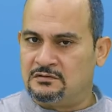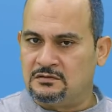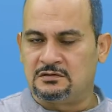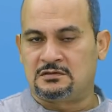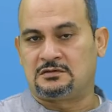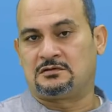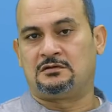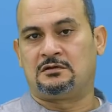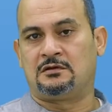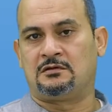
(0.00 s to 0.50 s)

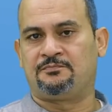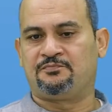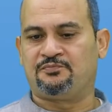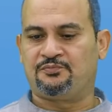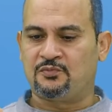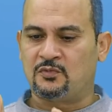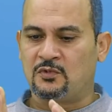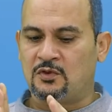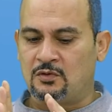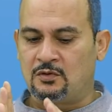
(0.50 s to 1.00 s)
And of
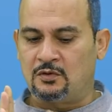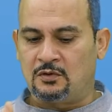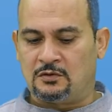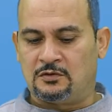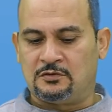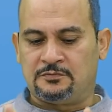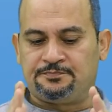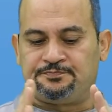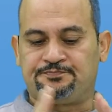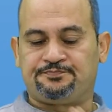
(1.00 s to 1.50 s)
course, we
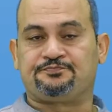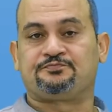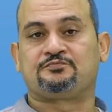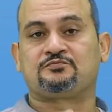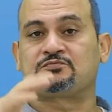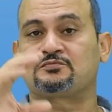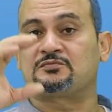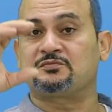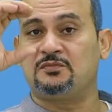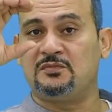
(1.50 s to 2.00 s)
can
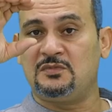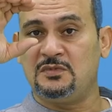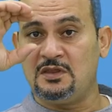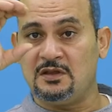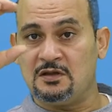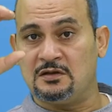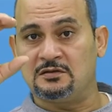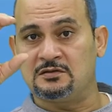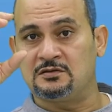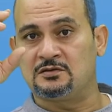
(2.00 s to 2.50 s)

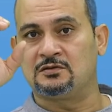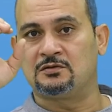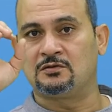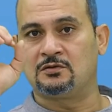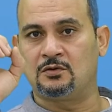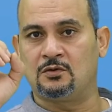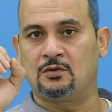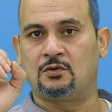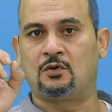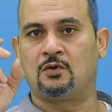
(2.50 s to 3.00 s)
celebrate
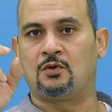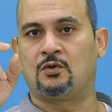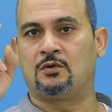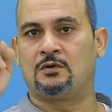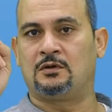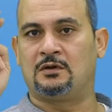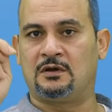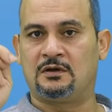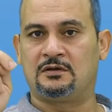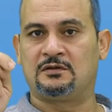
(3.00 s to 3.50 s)

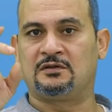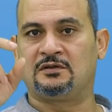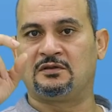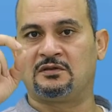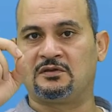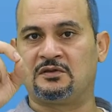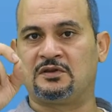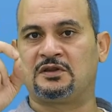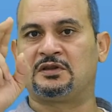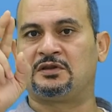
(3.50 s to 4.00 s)
special days
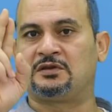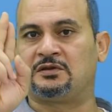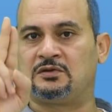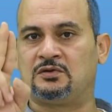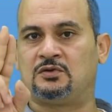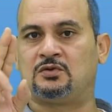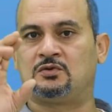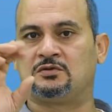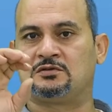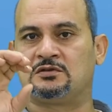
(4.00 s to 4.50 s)
like
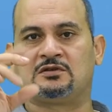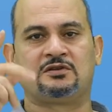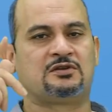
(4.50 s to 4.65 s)
birthdays